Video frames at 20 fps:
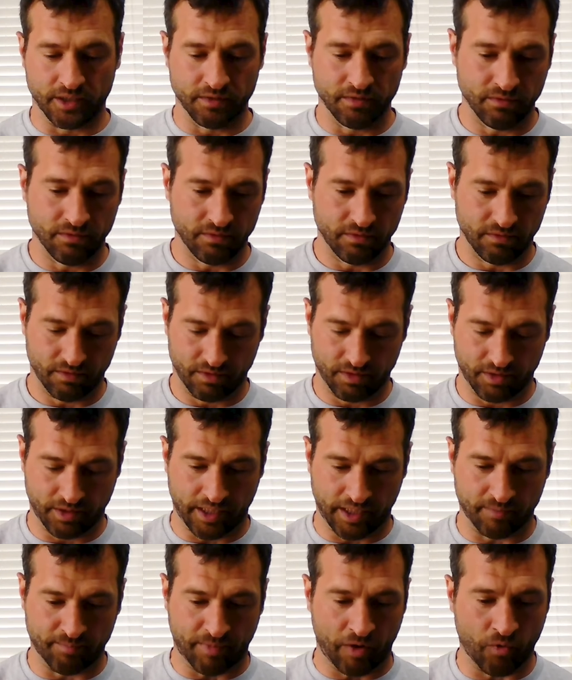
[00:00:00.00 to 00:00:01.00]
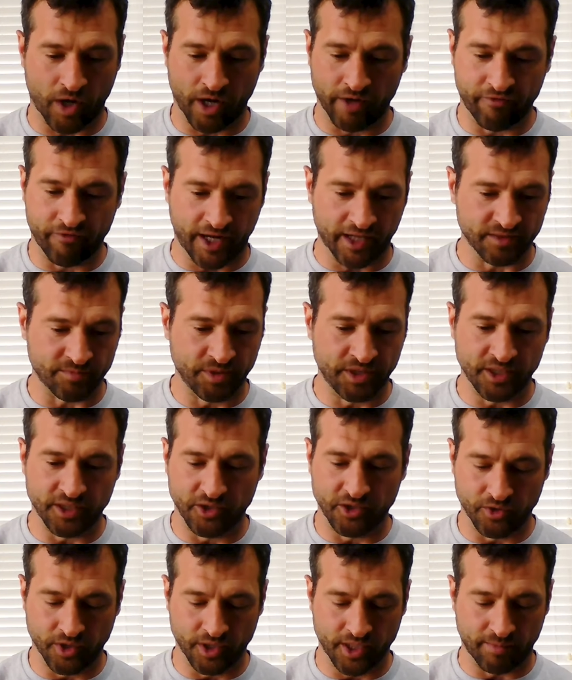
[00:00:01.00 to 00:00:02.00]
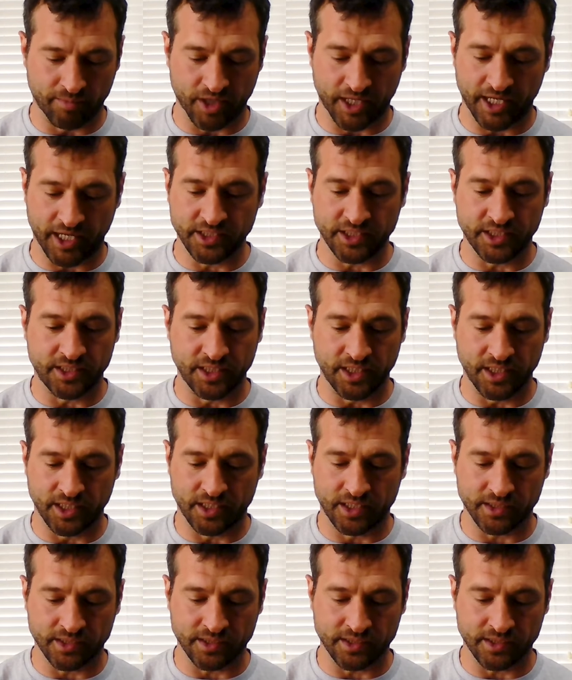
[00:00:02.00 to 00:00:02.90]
a, my wife asked me to do it and I'm glad she did.